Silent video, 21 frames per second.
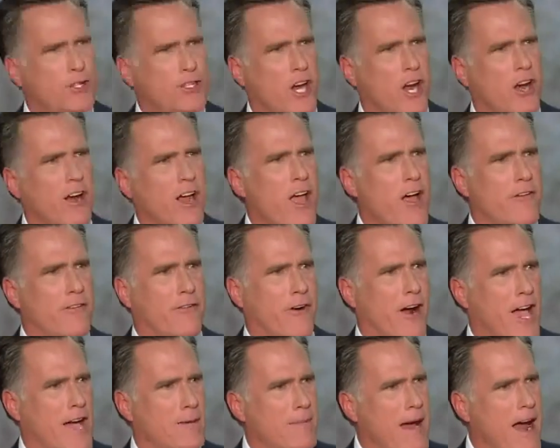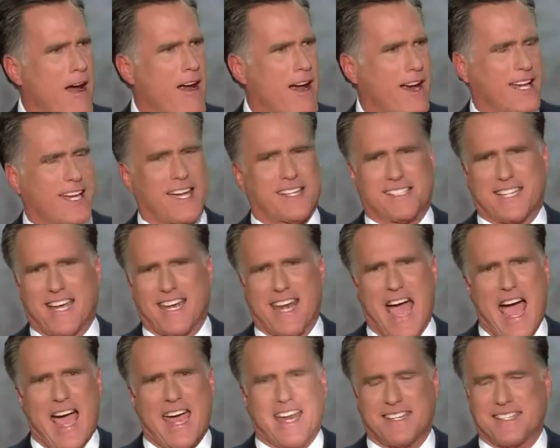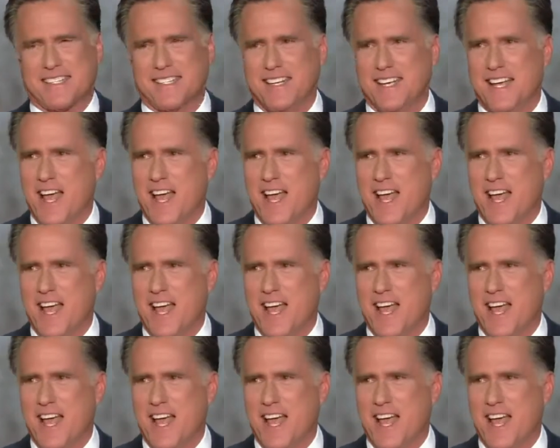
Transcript: future for America tonight.